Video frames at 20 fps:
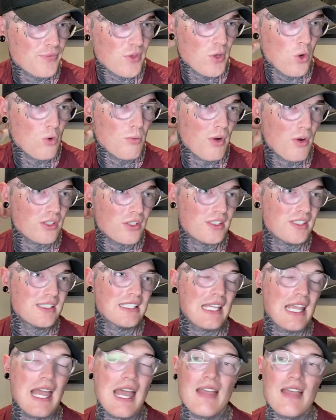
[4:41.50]
almost
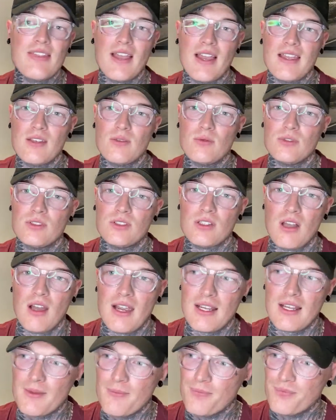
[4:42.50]
scared that it
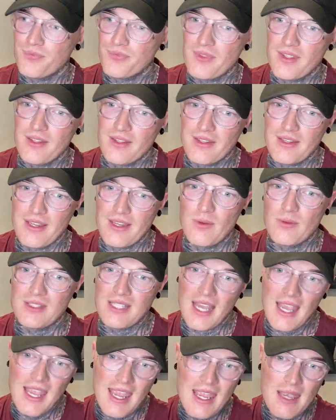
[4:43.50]
was
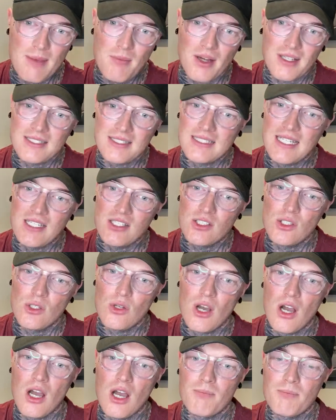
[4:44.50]
hitting my skin
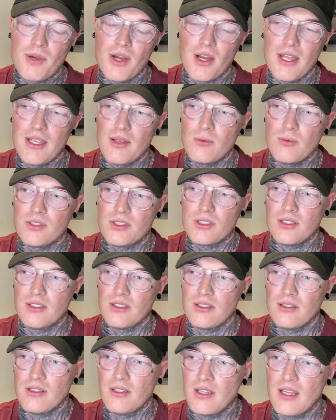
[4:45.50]
too hard, but it
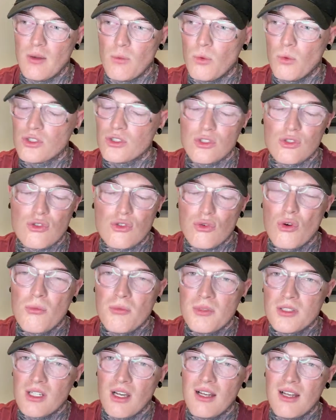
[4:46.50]
wasn't
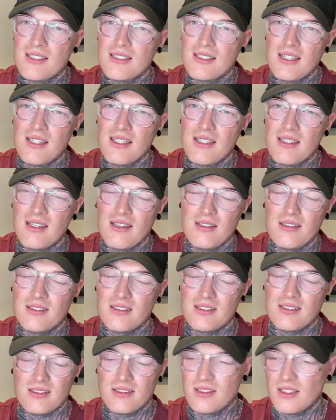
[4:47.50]
traumatizing it.
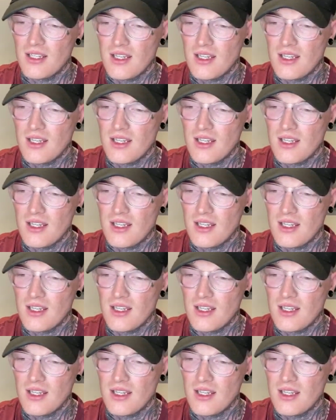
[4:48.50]
It's